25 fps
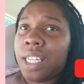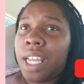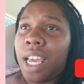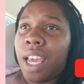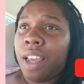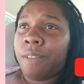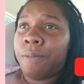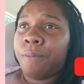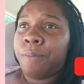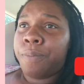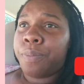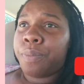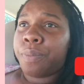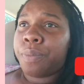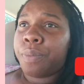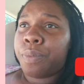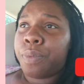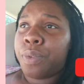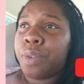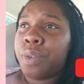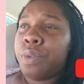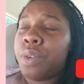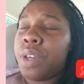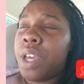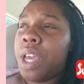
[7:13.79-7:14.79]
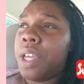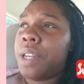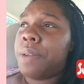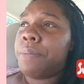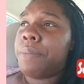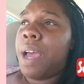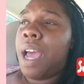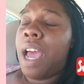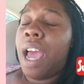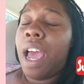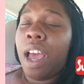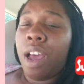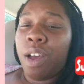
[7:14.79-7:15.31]
that. You came to
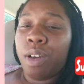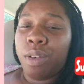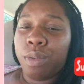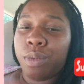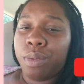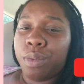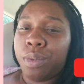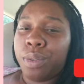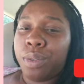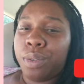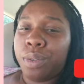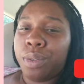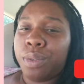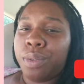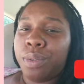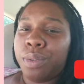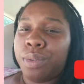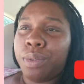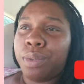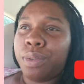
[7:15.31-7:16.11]
my house.